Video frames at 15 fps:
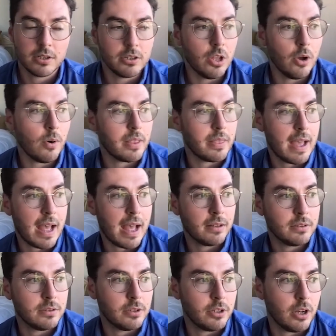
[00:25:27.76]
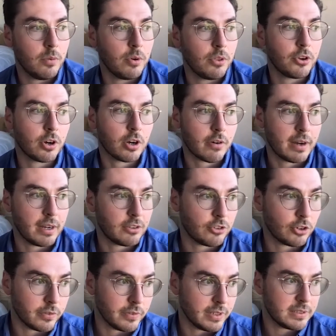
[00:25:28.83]
knowing that, with your great
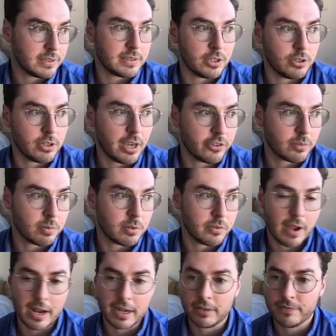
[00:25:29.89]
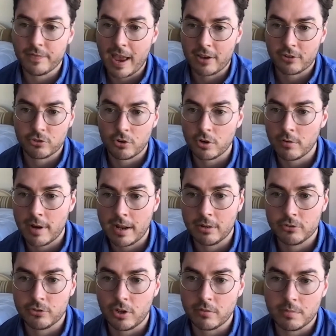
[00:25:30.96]
service that you guys are providing fast
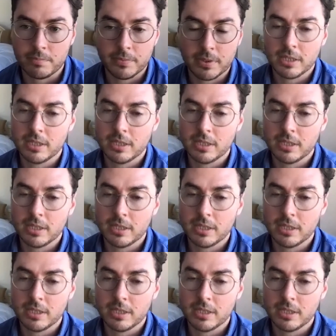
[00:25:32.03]
turnarounds on,